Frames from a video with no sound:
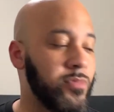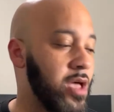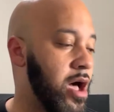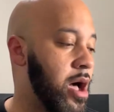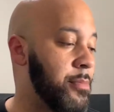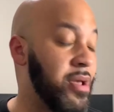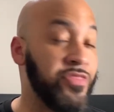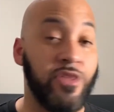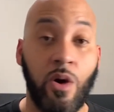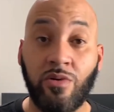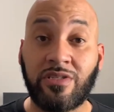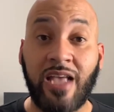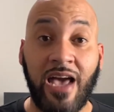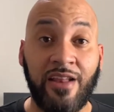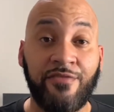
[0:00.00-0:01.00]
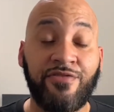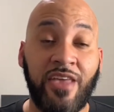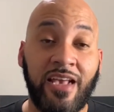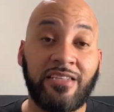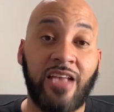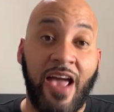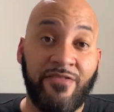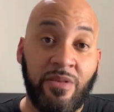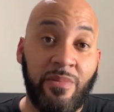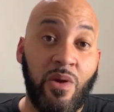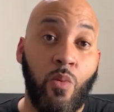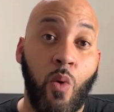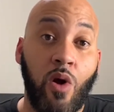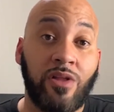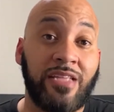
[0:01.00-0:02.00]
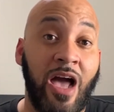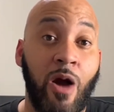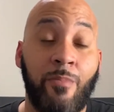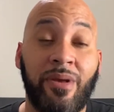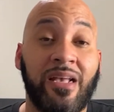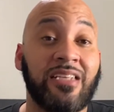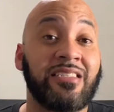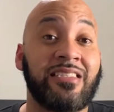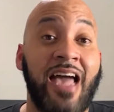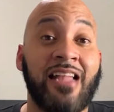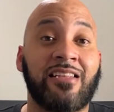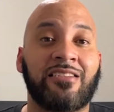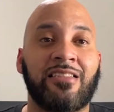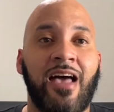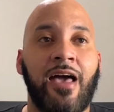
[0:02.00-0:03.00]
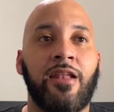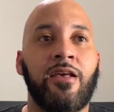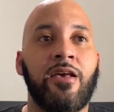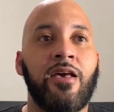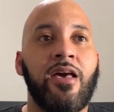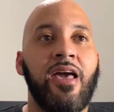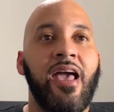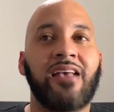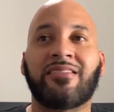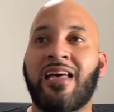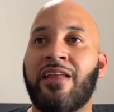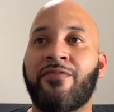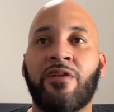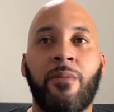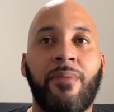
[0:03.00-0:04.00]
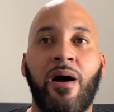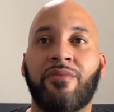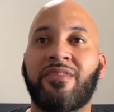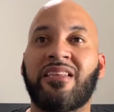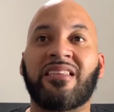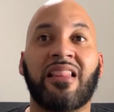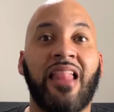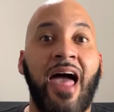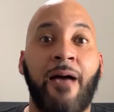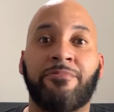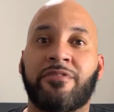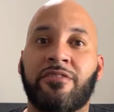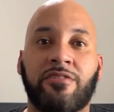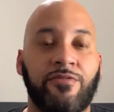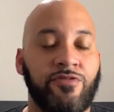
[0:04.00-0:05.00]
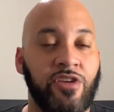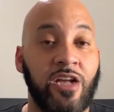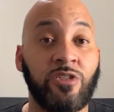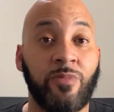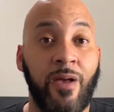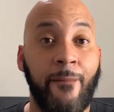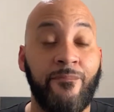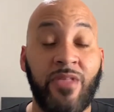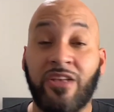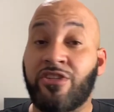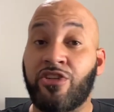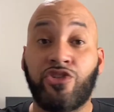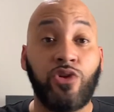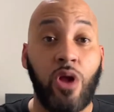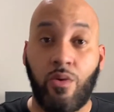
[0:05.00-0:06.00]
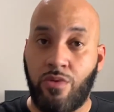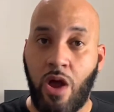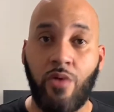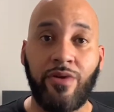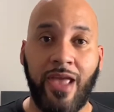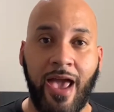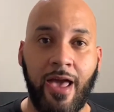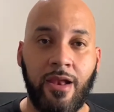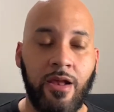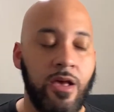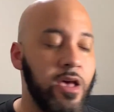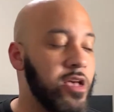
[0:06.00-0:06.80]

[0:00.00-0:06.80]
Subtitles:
And those kind of things have to be worked out because that is not, it's not even about these lapses of judgment. It's just you don't know yet.